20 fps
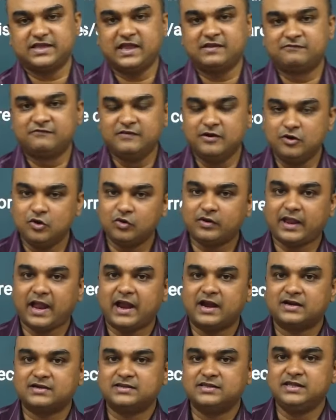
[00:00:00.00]
if we look
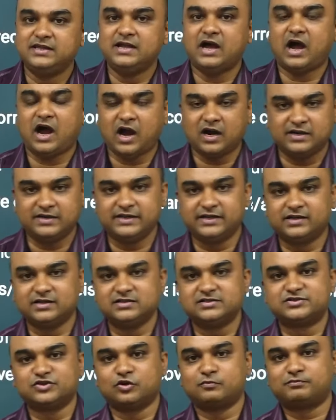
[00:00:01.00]
at the
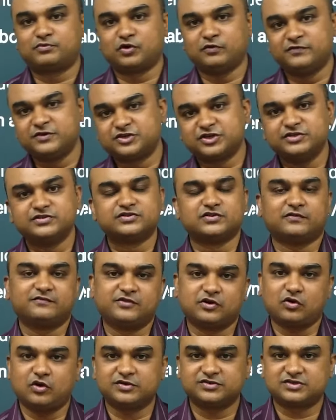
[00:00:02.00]
articles or provisions of
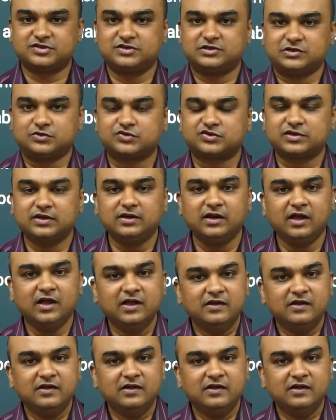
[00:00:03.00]
the Constitution,